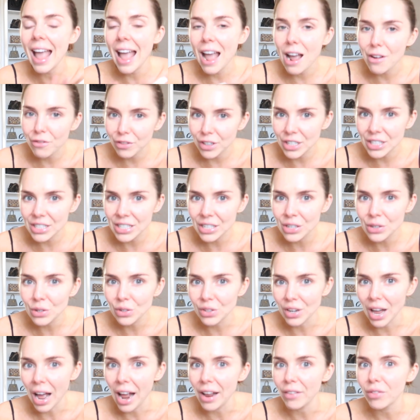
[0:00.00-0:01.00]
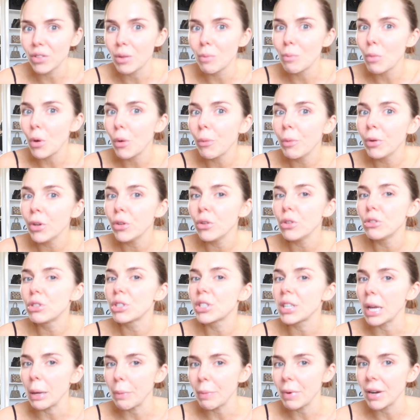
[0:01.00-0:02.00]
every single night. The moment you
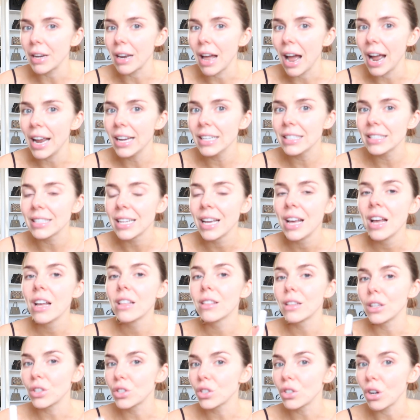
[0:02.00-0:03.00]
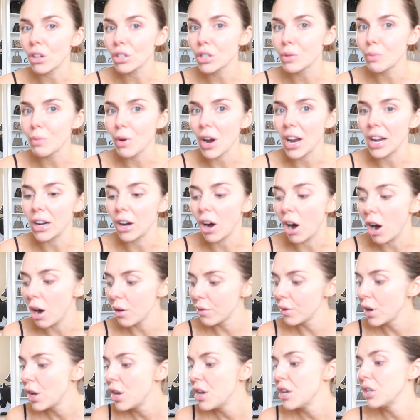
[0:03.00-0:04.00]
skip a night, they'll start to break
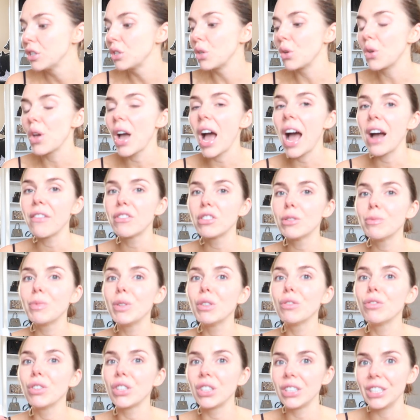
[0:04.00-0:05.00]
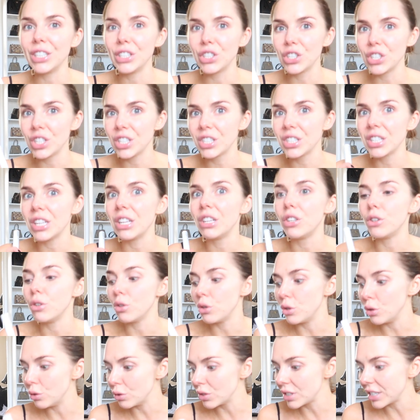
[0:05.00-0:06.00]
off. So you have to be religious
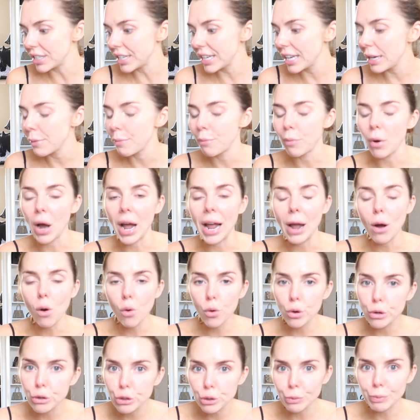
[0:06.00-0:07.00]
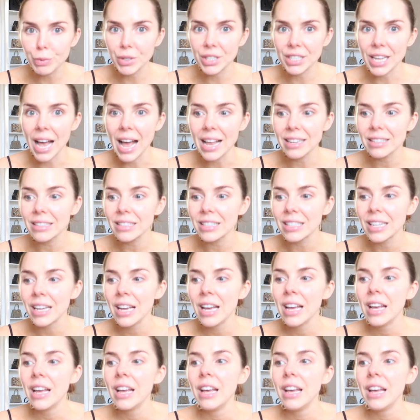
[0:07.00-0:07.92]
in using it, but 100%.